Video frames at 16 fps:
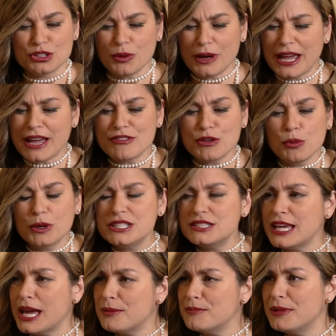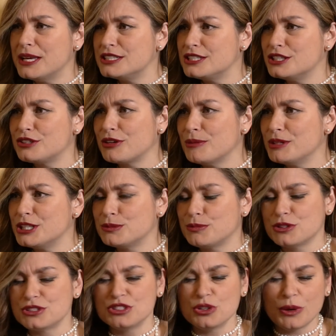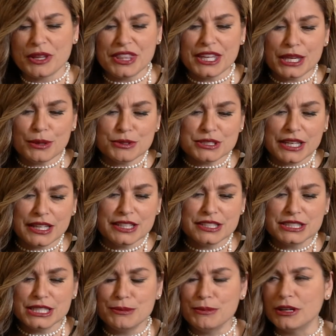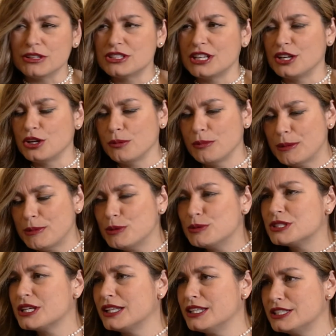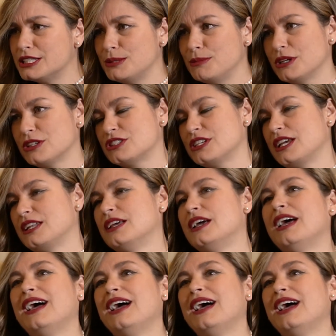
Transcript: Oh, I have a WhatsApp message from this person. Oh, I think it was on this email chain. Oh, maybe it was on this email chain.